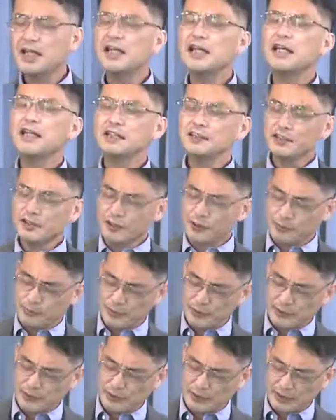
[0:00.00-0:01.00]
in
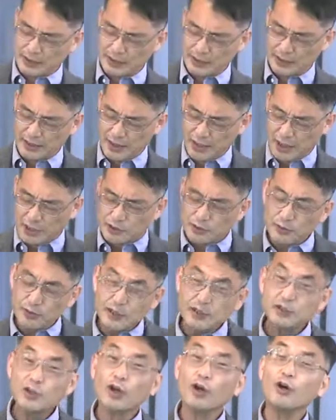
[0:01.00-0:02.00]
community to
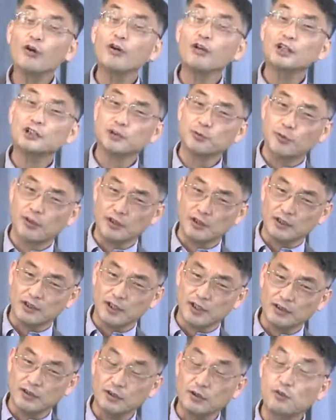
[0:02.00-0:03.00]
encourage one
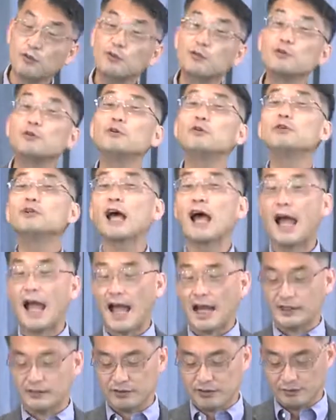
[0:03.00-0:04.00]
another through the
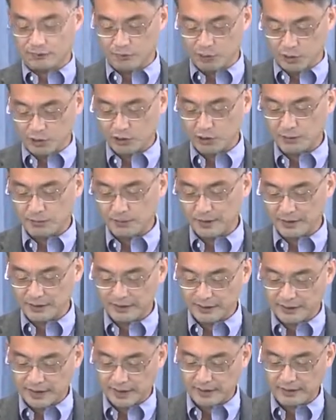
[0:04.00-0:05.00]
act of worshiping
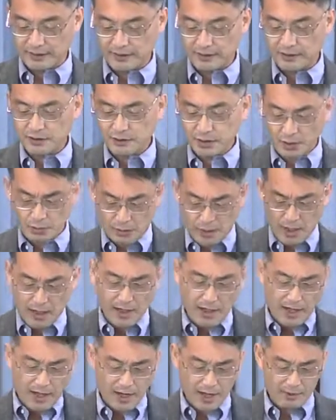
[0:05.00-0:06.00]
together. And so
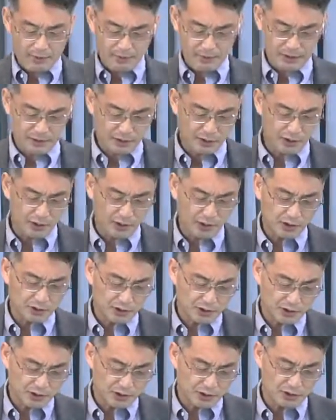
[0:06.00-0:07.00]
uh, we
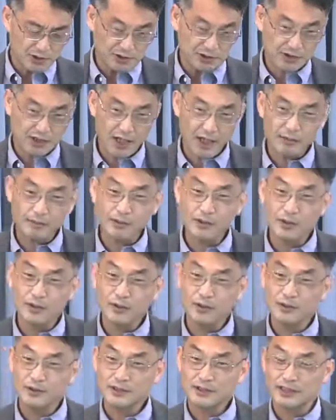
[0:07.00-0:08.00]
encourage you as time
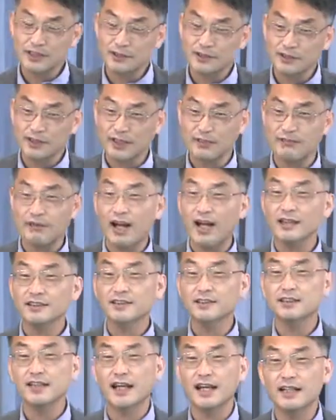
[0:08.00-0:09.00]
goes and as you get
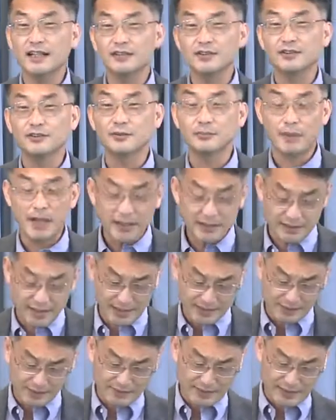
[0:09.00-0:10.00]
vaccinated to make
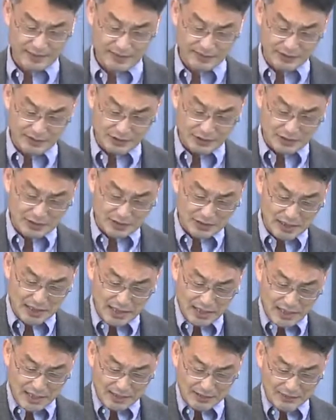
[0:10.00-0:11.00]
that transition
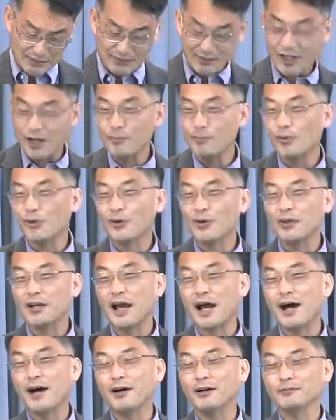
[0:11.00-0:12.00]
and to come on
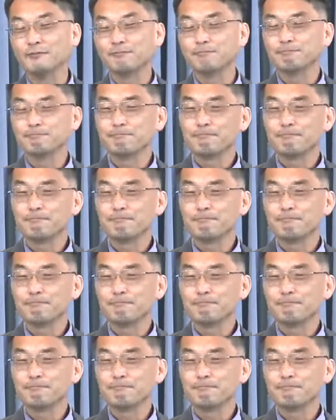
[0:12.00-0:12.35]
out